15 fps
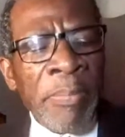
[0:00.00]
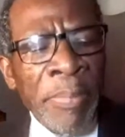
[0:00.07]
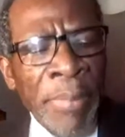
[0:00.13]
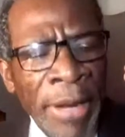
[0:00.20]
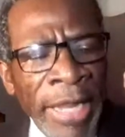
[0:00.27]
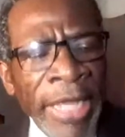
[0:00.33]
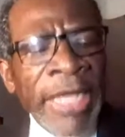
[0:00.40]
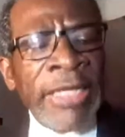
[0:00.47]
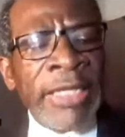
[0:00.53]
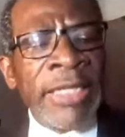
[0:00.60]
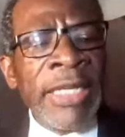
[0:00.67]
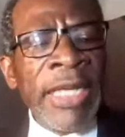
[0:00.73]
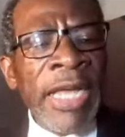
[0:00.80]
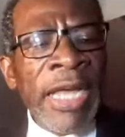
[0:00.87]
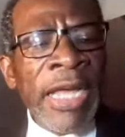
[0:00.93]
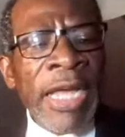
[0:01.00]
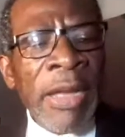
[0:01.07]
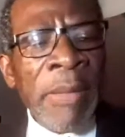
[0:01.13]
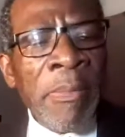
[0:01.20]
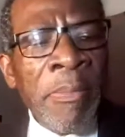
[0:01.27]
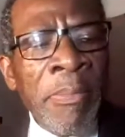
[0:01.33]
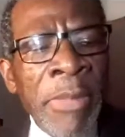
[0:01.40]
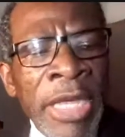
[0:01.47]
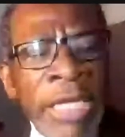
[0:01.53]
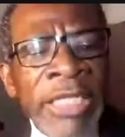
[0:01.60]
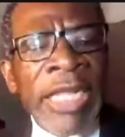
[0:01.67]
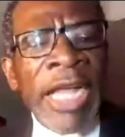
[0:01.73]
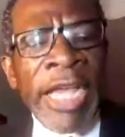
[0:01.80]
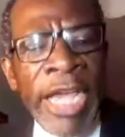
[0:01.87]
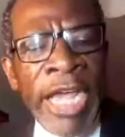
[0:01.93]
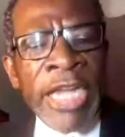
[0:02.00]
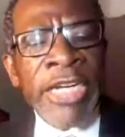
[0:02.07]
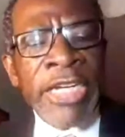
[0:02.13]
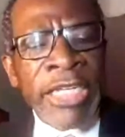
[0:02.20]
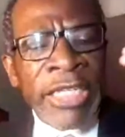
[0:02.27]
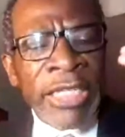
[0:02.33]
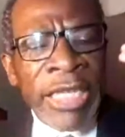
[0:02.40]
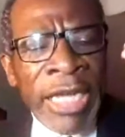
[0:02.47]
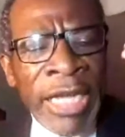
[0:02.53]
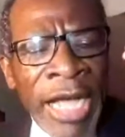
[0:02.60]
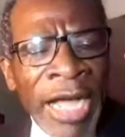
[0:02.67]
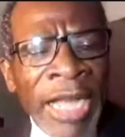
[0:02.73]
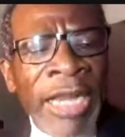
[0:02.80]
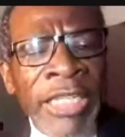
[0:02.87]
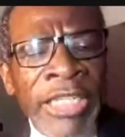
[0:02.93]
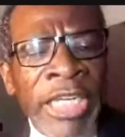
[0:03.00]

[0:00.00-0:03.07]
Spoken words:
please, Mr. Henry Sinkala,